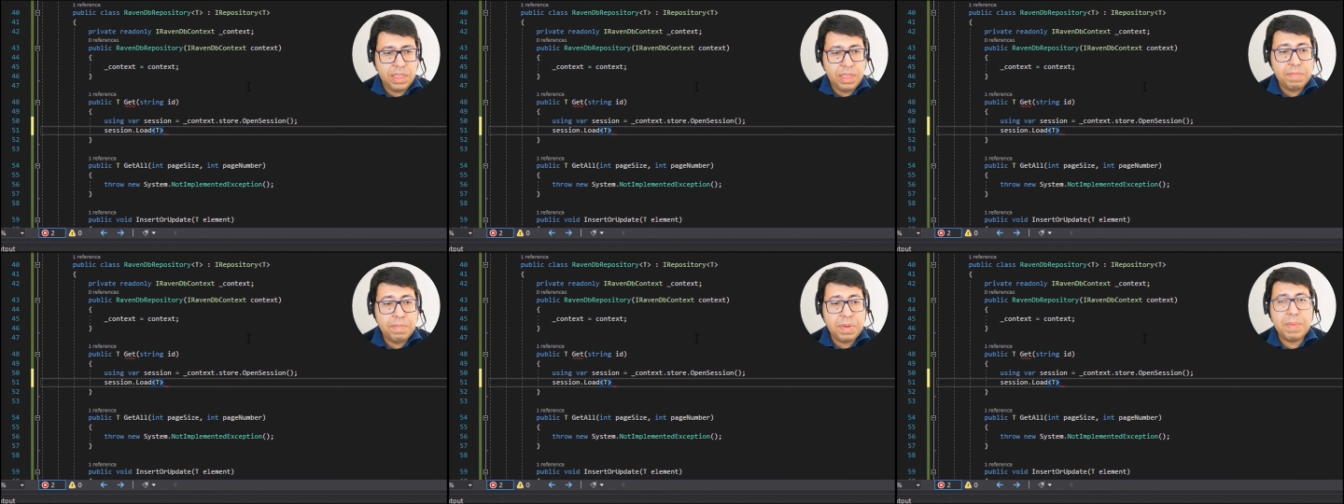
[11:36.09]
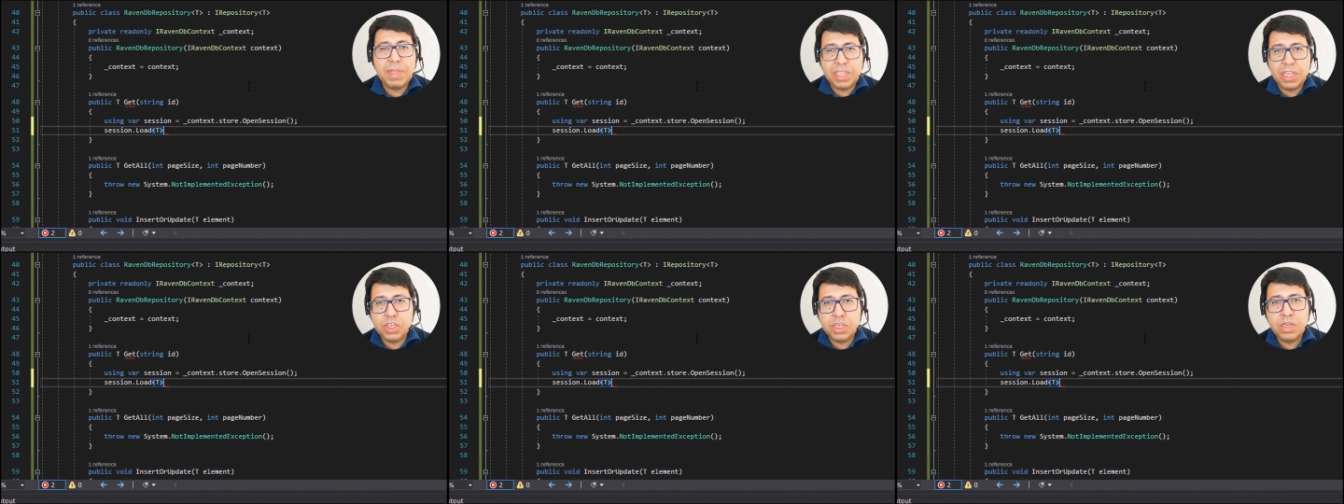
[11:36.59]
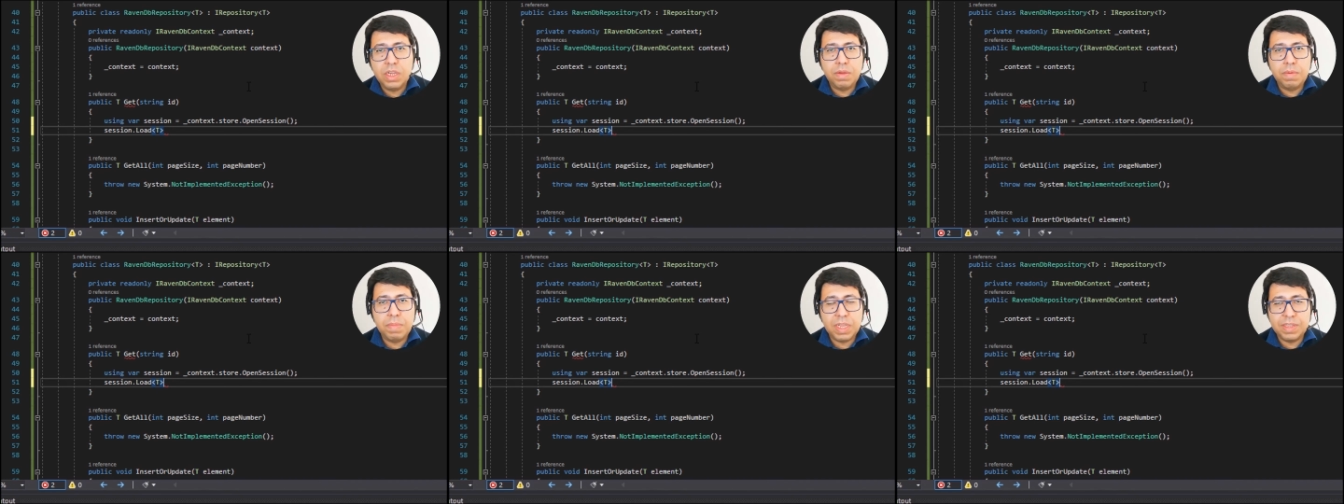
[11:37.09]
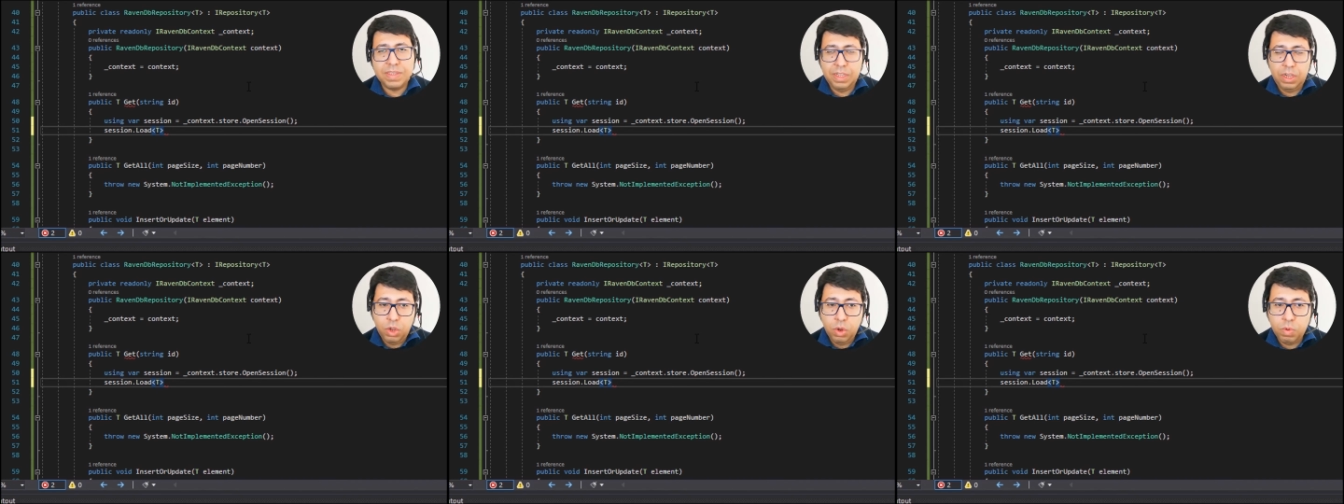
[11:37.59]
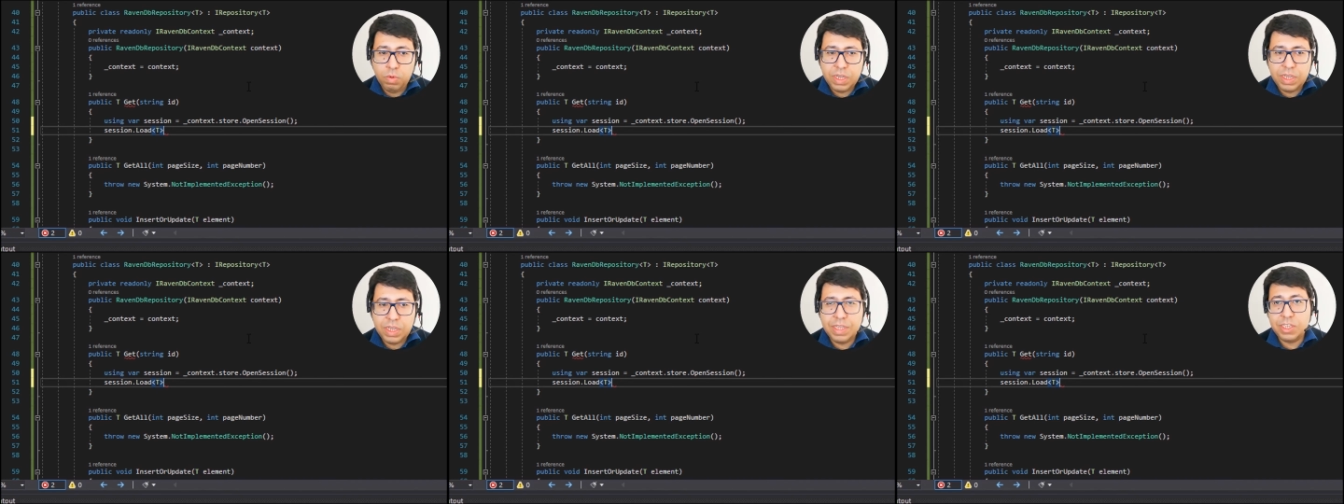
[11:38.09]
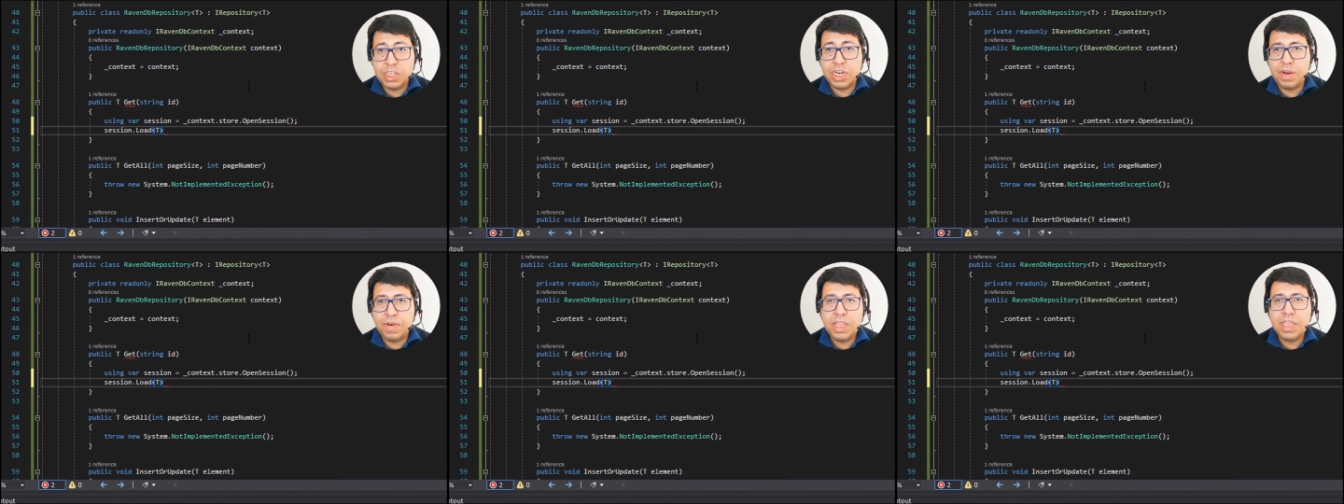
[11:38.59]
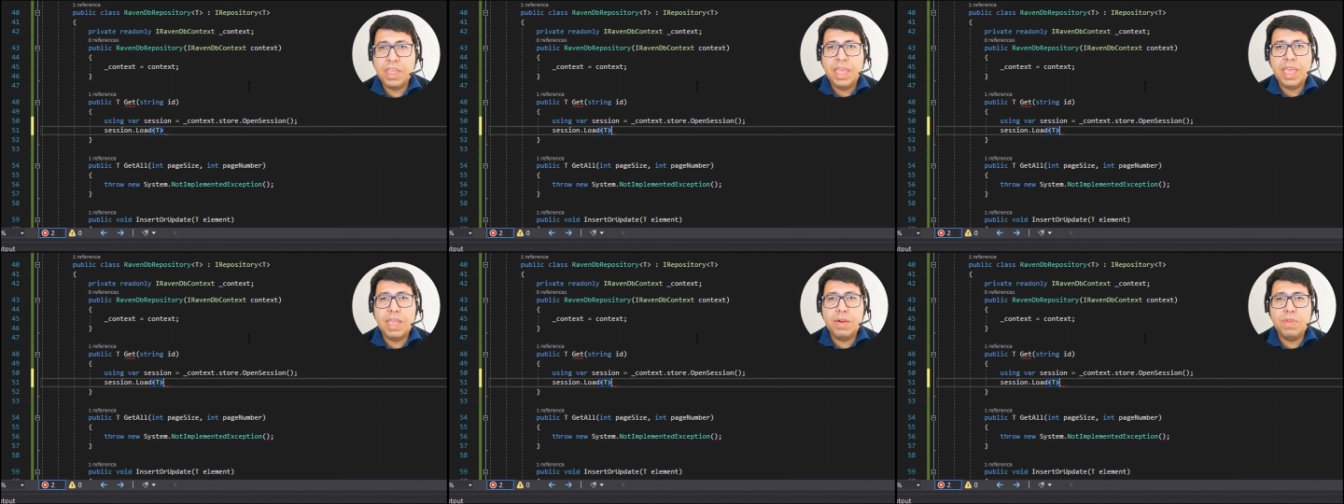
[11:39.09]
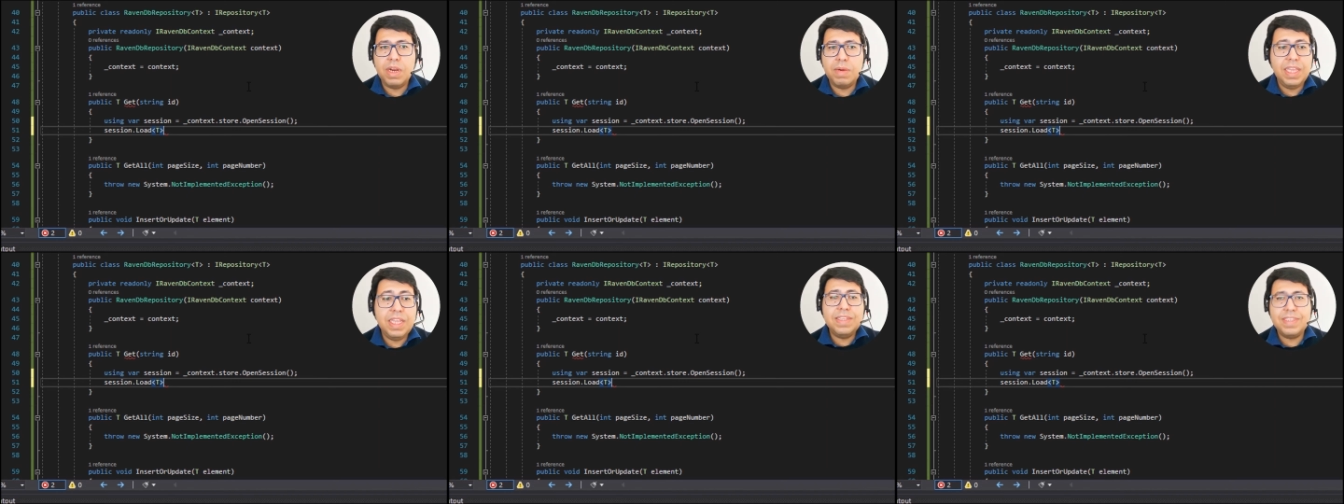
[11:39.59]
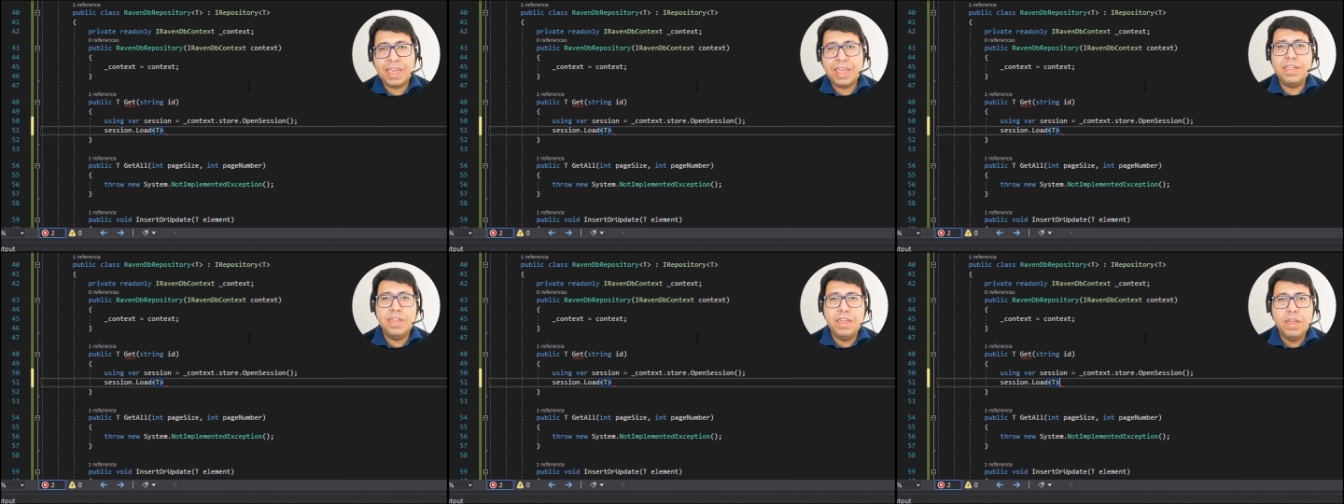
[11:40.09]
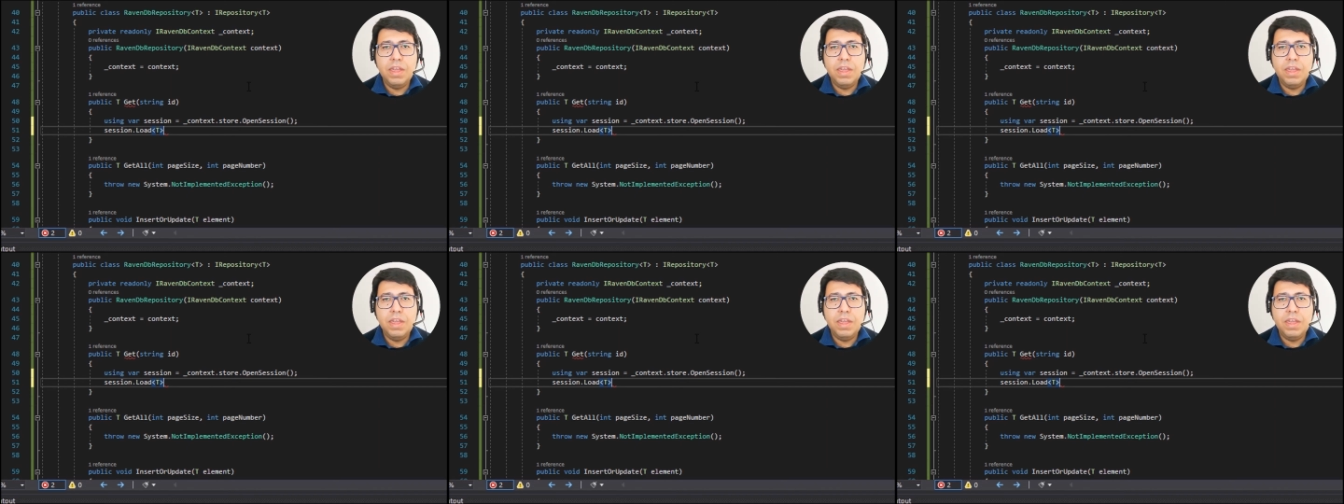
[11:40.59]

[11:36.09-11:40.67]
implementation because the load is generic and we are inside